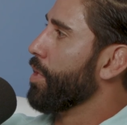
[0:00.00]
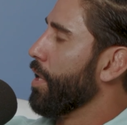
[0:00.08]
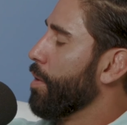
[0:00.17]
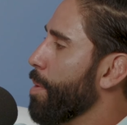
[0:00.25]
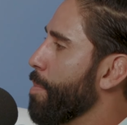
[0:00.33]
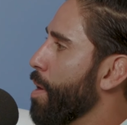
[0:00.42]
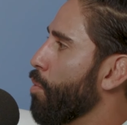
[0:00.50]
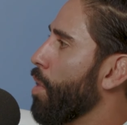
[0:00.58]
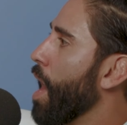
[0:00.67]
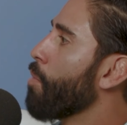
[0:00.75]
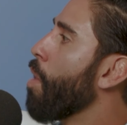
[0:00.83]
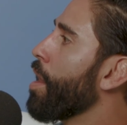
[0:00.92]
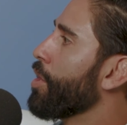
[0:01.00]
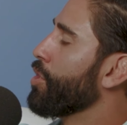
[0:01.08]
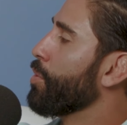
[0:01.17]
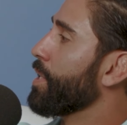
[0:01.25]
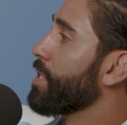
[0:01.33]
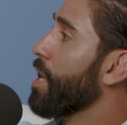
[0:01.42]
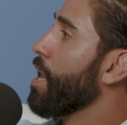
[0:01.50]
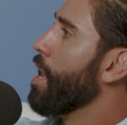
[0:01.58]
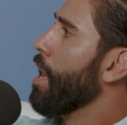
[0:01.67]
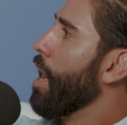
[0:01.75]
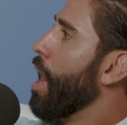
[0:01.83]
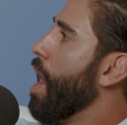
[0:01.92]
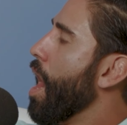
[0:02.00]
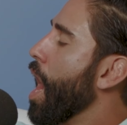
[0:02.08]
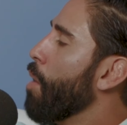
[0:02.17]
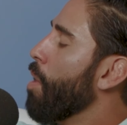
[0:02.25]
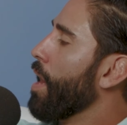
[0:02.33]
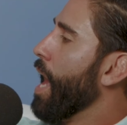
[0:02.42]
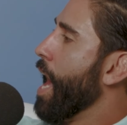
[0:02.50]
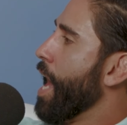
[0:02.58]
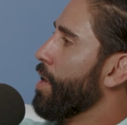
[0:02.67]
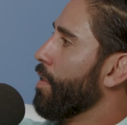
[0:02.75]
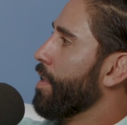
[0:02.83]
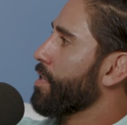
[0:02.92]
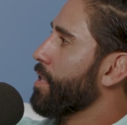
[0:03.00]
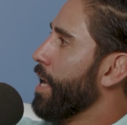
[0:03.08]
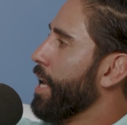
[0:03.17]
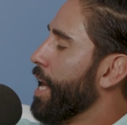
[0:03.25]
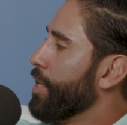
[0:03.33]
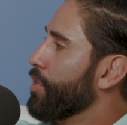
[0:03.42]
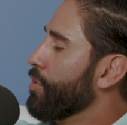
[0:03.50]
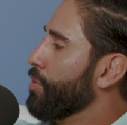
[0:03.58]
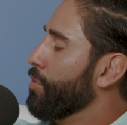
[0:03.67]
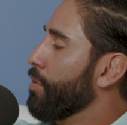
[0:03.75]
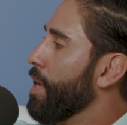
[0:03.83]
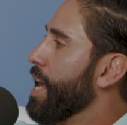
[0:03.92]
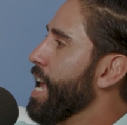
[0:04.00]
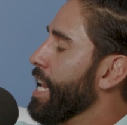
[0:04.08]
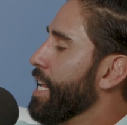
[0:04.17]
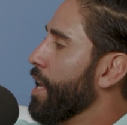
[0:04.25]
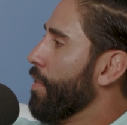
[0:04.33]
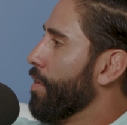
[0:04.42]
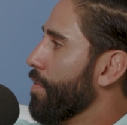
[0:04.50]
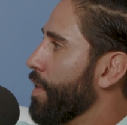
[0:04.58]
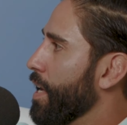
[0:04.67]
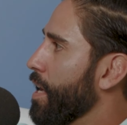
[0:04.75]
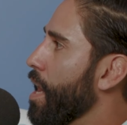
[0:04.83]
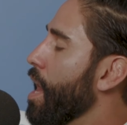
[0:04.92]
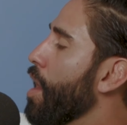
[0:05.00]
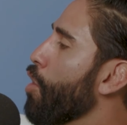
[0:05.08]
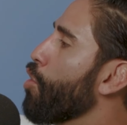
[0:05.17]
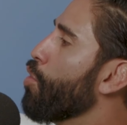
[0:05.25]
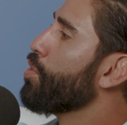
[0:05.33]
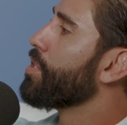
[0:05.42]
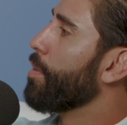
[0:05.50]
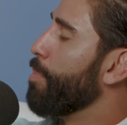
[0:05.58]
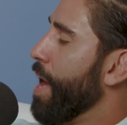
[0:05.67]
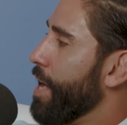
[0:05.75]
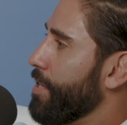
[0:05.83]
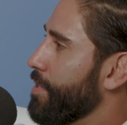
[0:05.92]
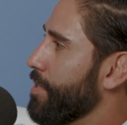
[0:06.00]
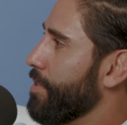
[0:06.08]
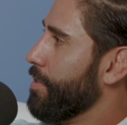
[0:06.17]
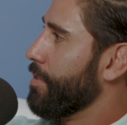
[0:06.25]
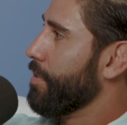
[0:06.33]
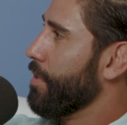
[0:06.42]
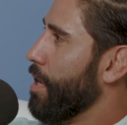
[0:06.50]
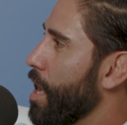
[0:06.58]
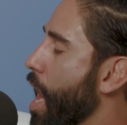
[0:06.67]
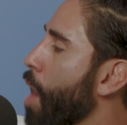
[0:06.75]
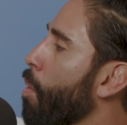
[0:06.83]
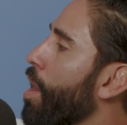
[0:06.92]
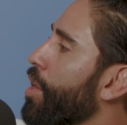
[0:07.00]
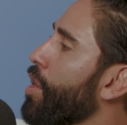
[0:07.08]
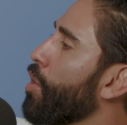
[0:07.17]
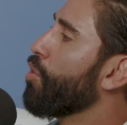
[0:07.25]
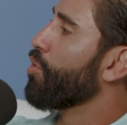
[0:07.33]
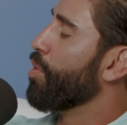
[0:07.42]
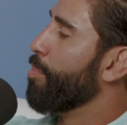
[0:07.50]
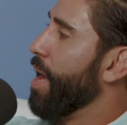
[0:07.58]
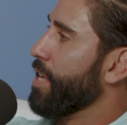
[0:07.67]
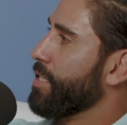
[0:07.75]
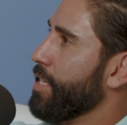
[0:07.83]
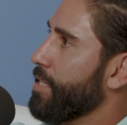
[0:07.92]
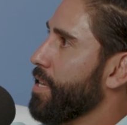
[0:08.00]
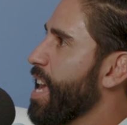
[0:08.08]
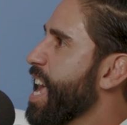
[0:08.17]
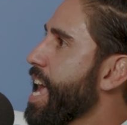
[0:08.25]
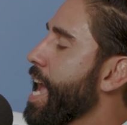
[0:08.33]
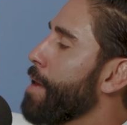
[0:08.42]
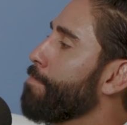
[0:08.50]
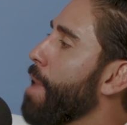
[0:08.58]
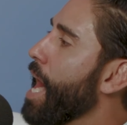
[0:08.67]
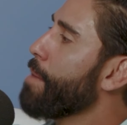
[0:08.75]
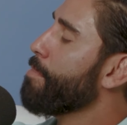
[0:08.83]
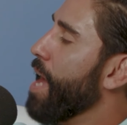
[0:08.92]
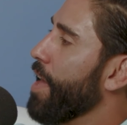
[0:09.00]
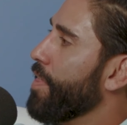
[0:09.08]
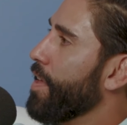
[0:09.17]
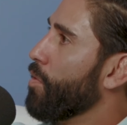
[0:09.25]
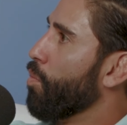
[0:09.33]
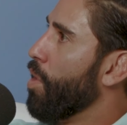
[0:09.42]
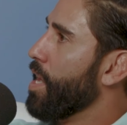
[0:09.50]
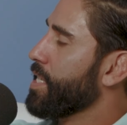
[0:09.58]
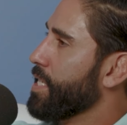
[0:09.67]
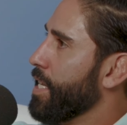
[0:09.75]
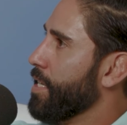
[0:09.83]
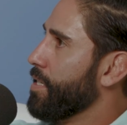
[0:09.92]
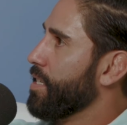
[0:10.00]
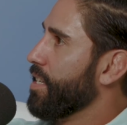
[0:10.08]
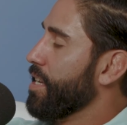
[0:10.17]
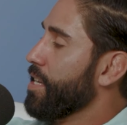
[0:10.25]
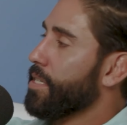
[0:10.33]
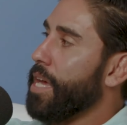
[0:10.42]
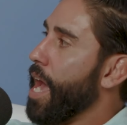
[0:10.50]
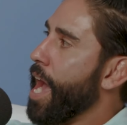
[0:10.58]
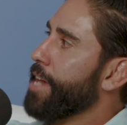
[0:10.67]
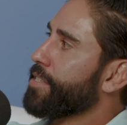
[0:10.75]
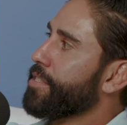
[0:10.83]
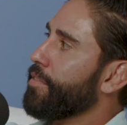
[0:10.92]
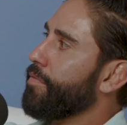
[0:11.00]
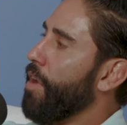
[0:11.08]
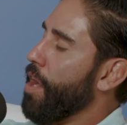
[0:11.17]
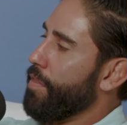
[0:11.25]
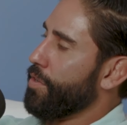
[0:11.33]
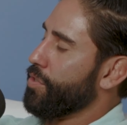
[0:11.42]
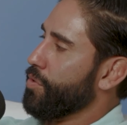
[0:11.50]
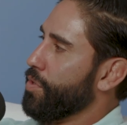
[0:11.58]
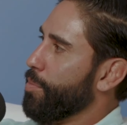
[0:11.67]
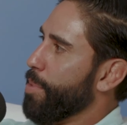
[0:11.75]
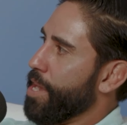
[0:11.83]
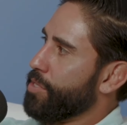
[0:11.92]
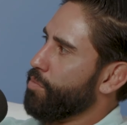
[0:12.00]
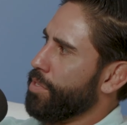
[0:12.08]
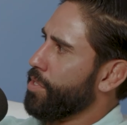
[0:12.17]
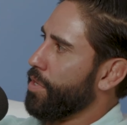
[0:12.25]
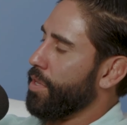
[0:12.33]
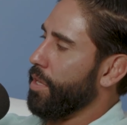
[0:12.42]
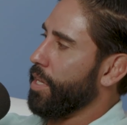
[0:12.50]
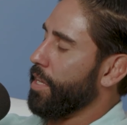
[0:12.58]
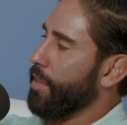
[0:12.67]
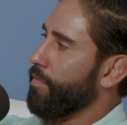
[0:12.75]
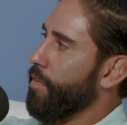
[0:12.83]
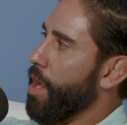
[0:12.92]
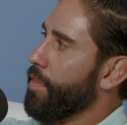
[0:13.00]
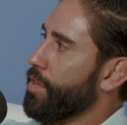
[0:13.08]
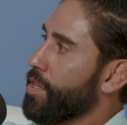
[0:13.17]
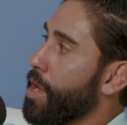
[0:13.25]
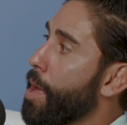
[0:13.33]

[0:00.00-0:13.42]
do a little bit better. What I want to do is, I want to handle this like I do any other thing. Who's the best? I want to know who the best is. And my method wasn't to ask the fathers who the best was or to look at the fathers.